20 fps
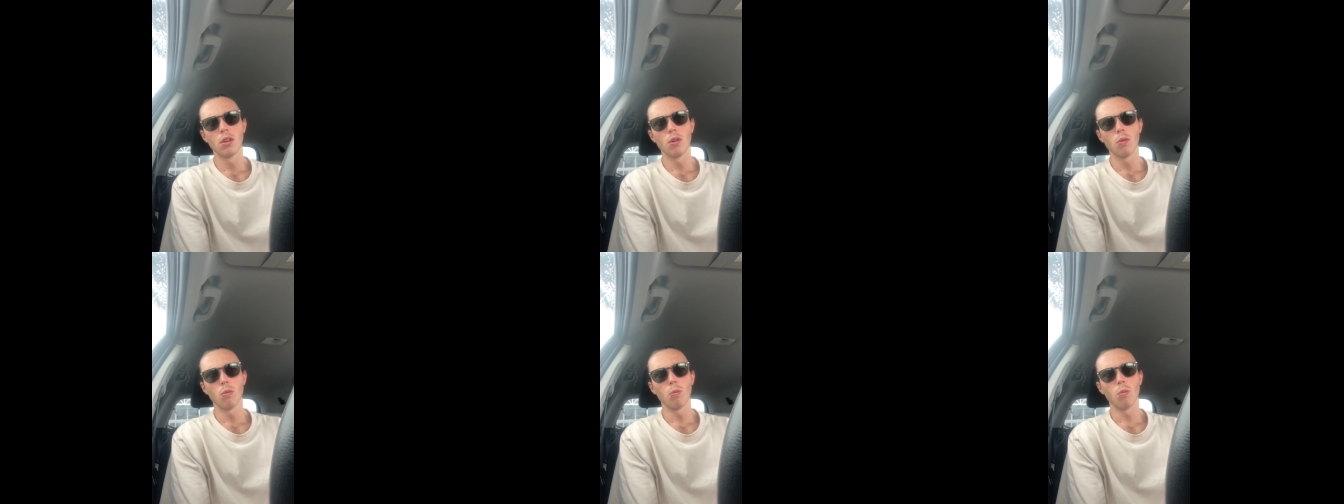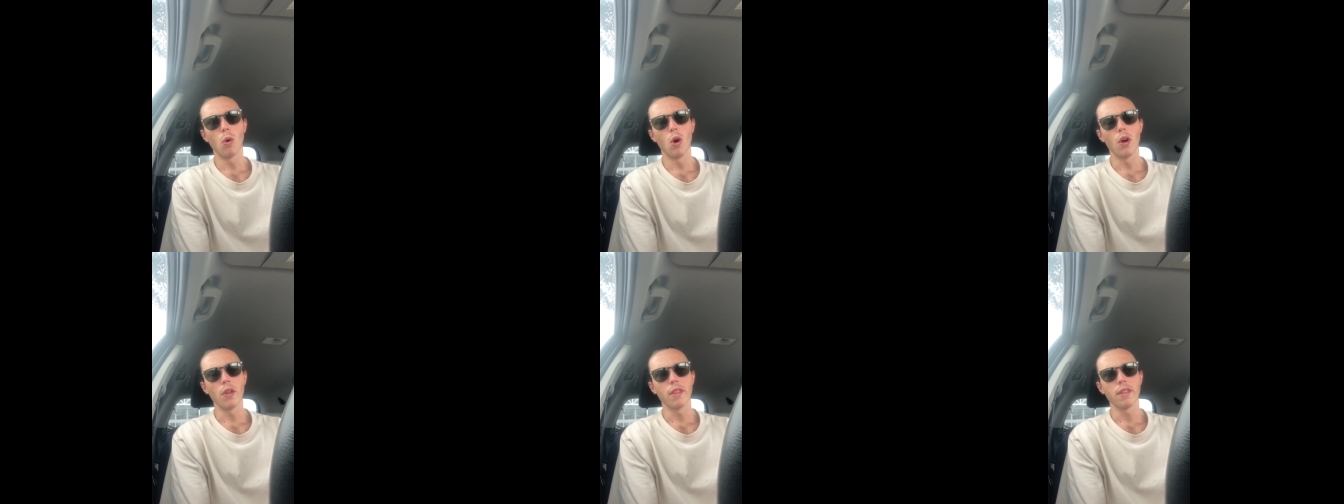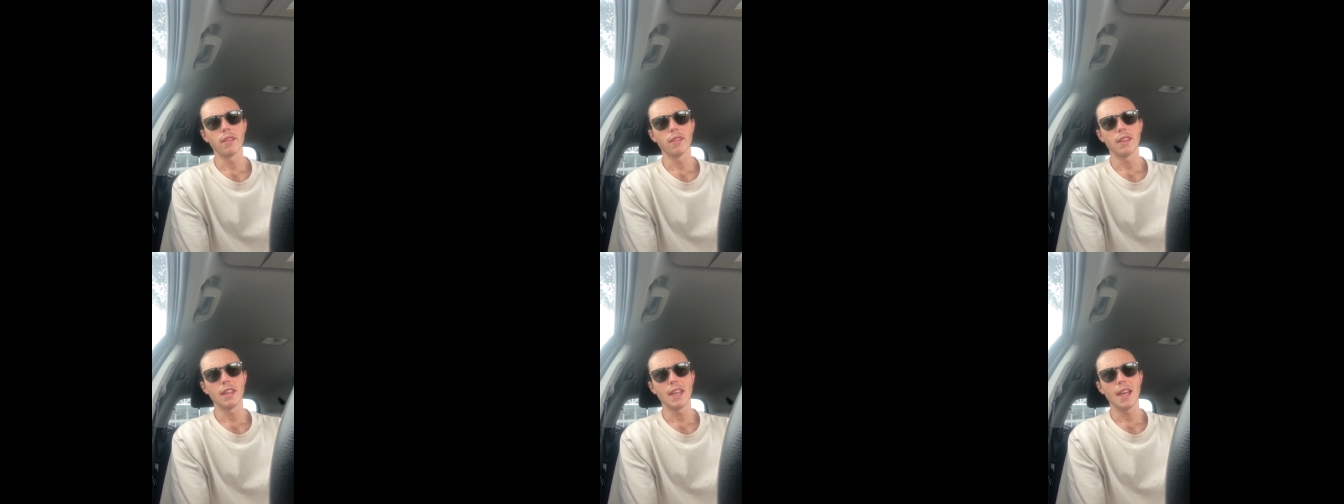what
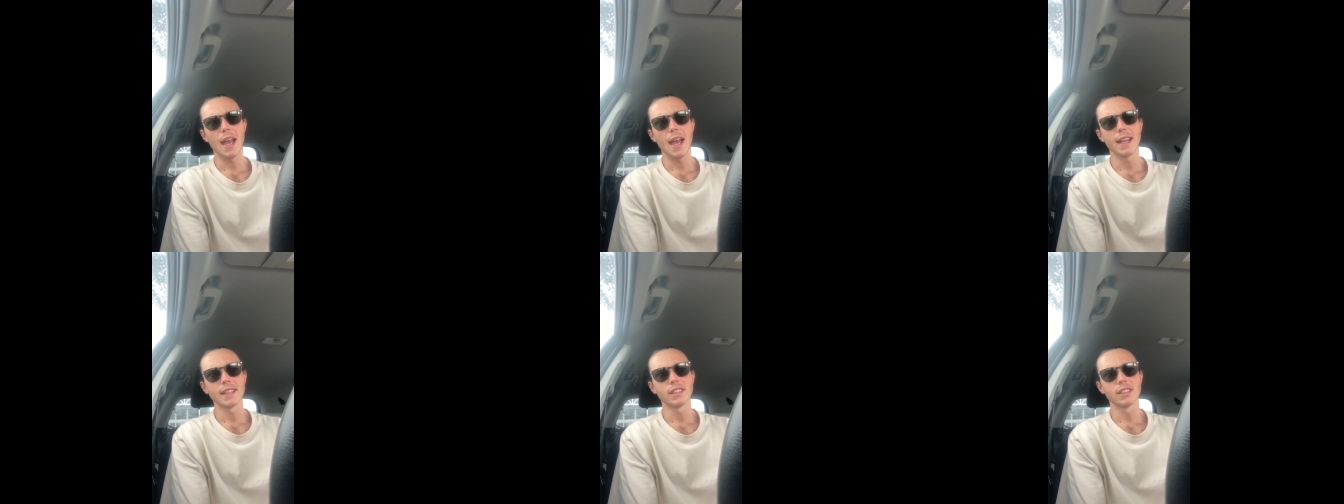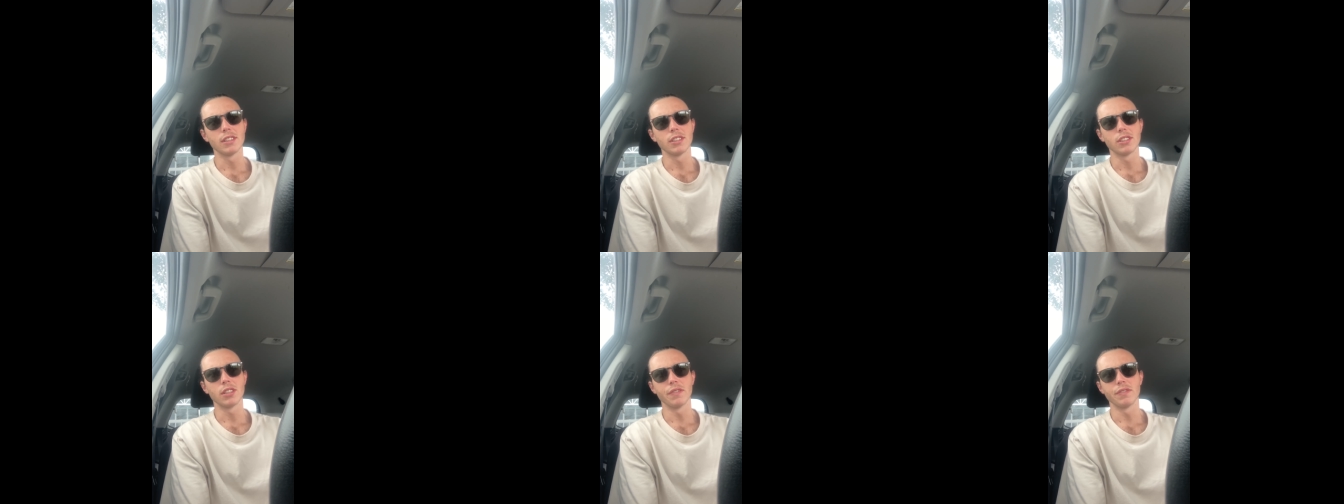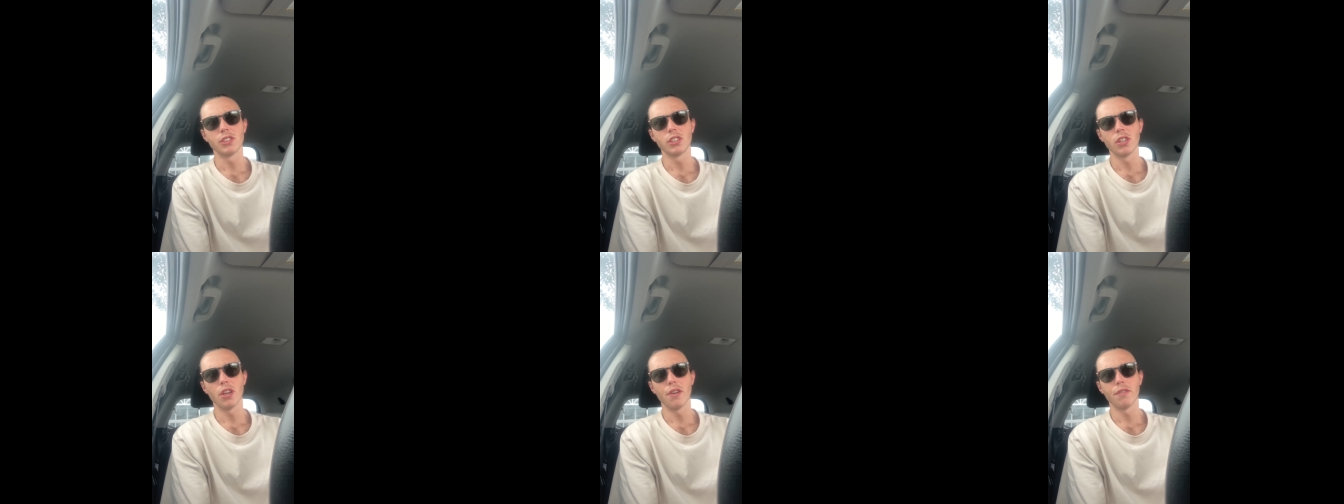the essence of
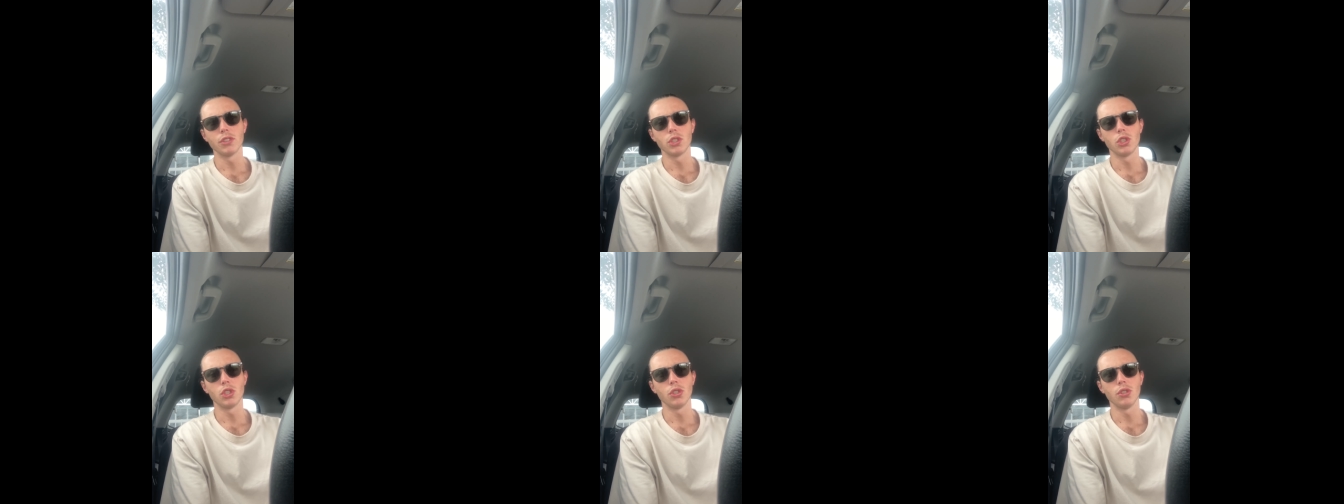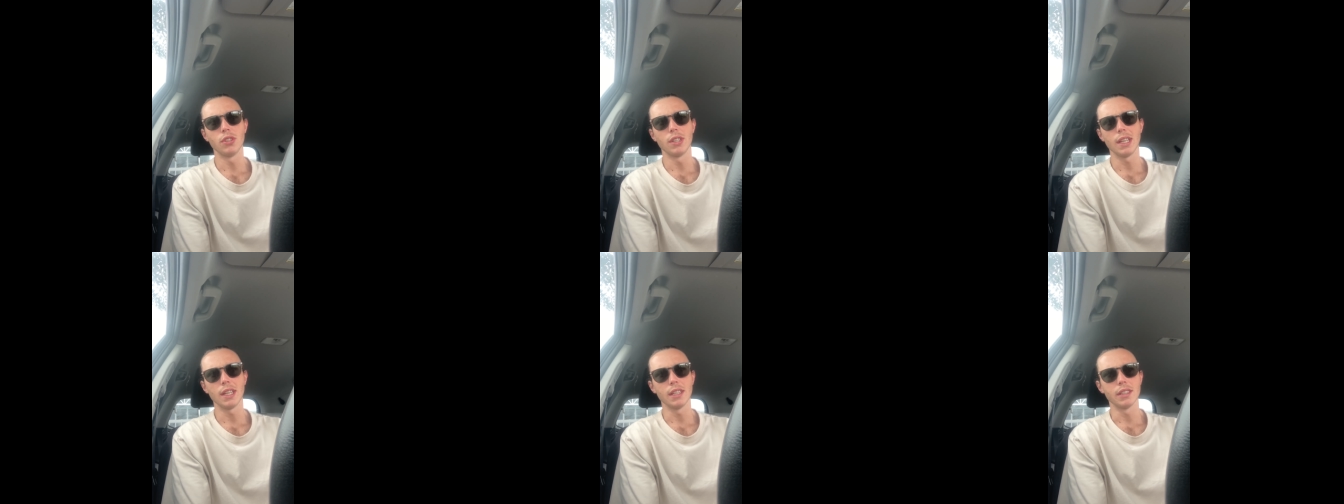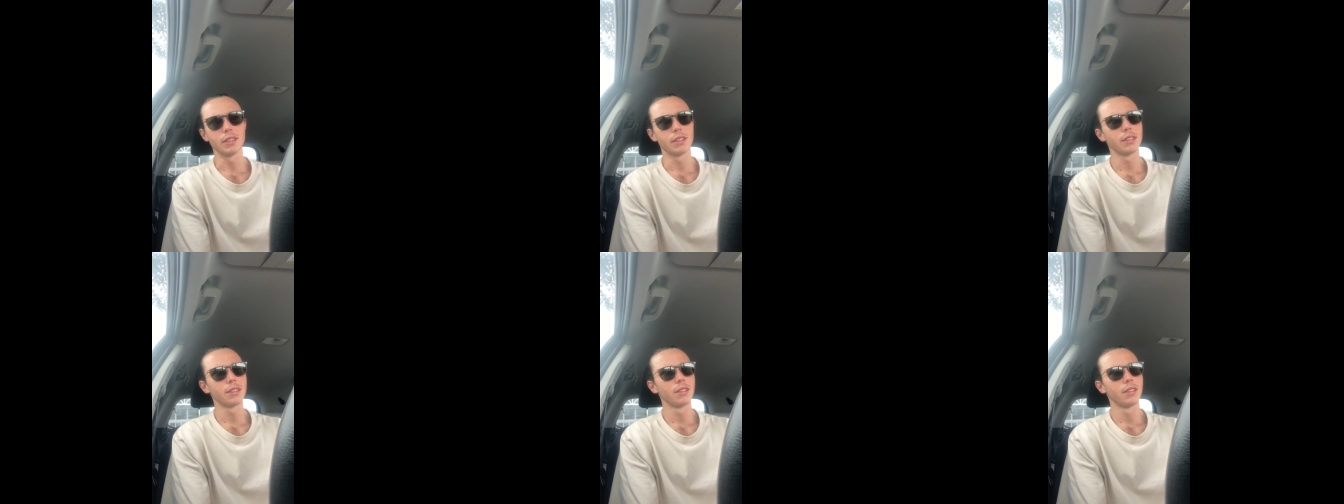servitude
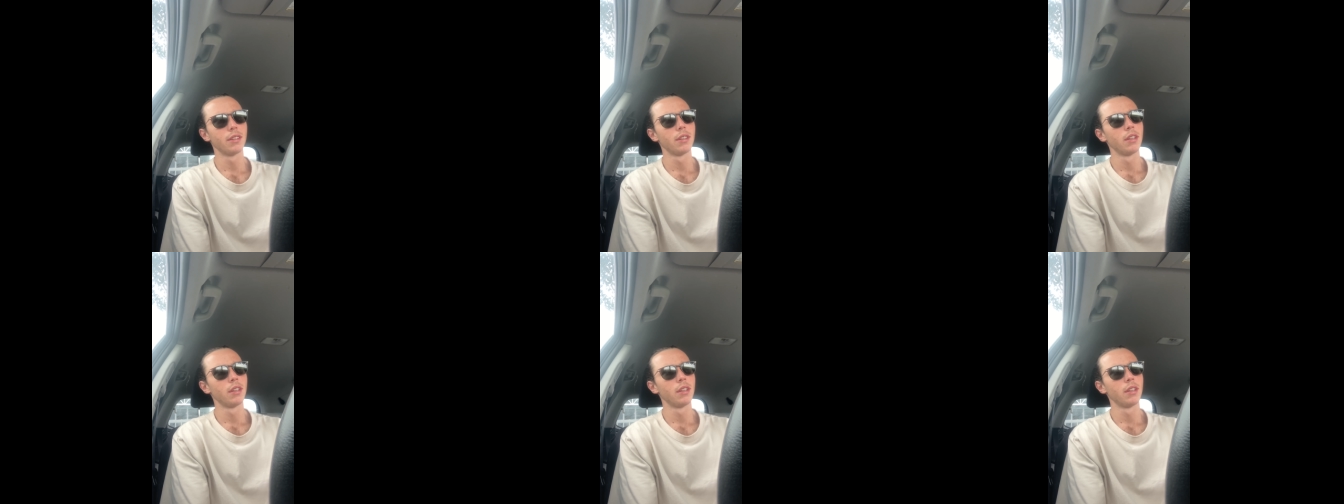is.